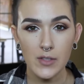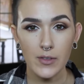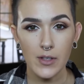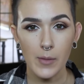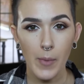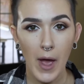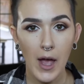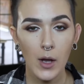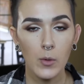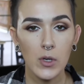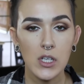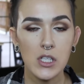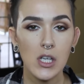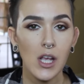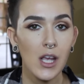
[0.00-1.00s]
for the pack,
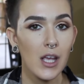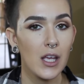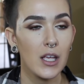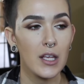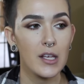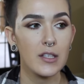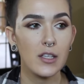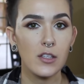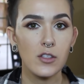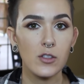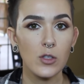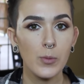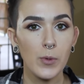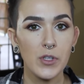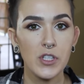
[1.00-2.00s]
which is
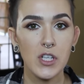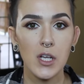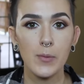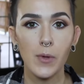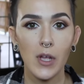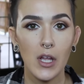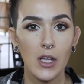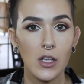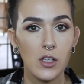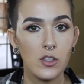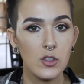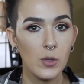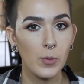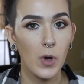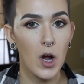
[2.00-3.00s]
super cheap and
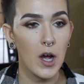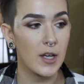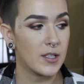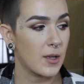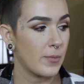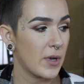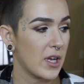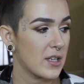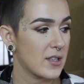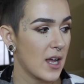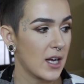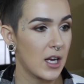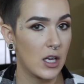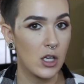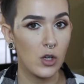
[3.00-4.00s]
super awesome because
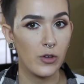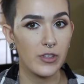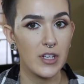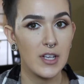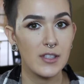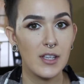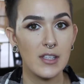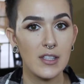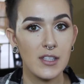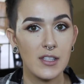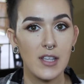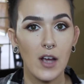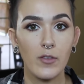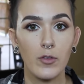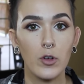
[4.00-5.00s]
I can use these
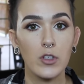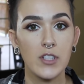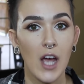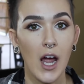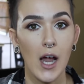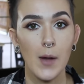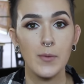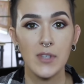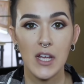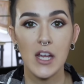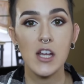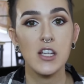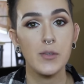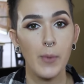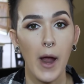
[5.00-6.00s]
several times
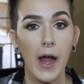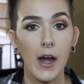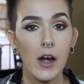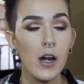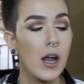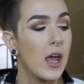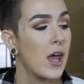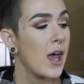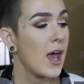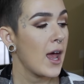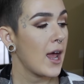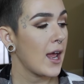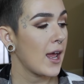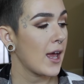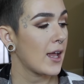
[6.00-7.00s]
each pair.
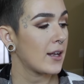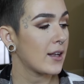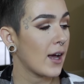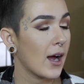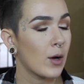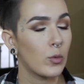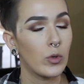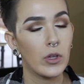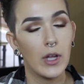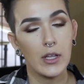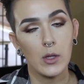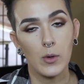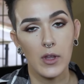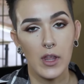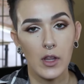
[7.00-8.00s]
And I really
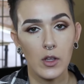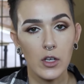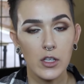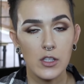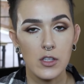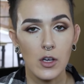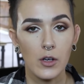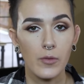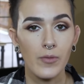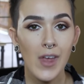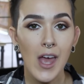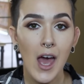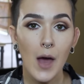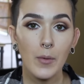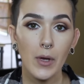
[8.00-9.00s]
like the way they look, so
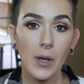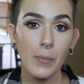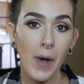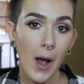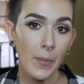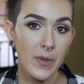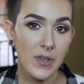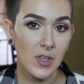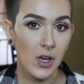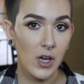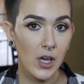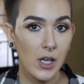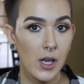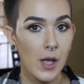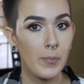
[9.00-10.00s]
I'm gonna pop these
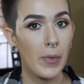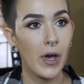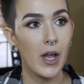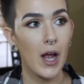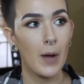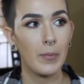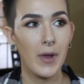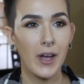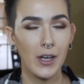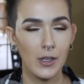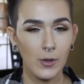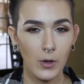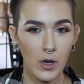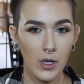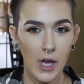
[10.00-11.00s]
on, but I'm not gonna
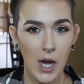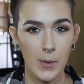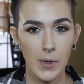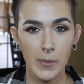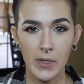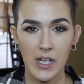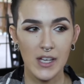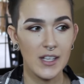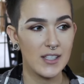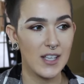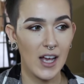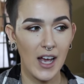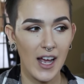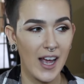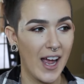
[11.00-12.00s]
do it on camera because
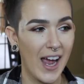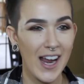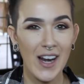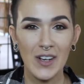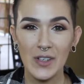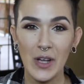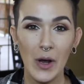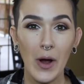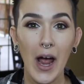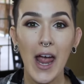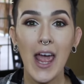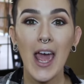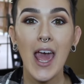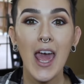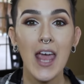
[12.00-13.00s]
I don't know,
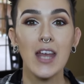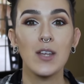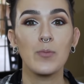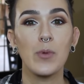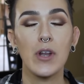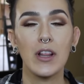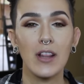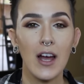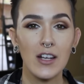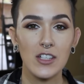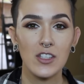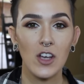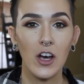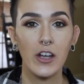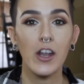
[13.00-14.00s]
I hate putting
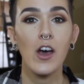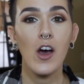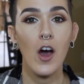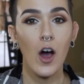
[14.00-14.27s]
lashes on